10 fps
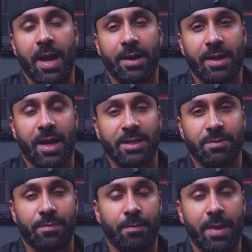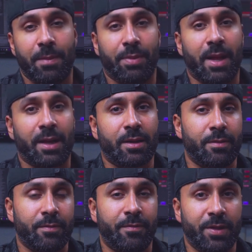anodized matte black
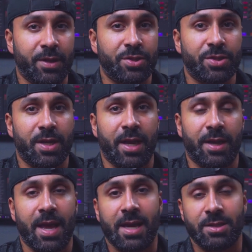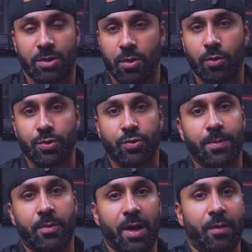finish, and it has gold
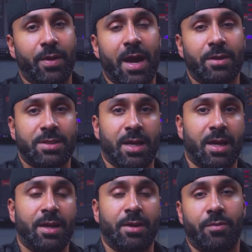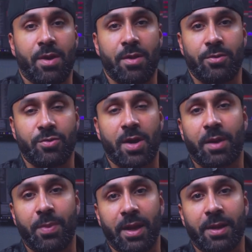trim around the outside and around the
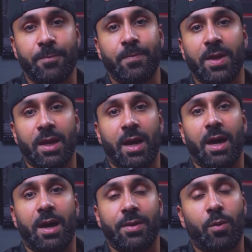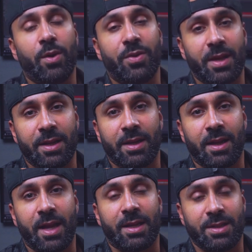trackpad. Now, one thing I
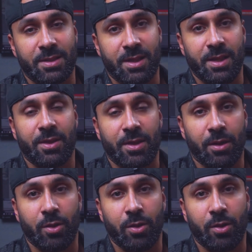didn't like is the thin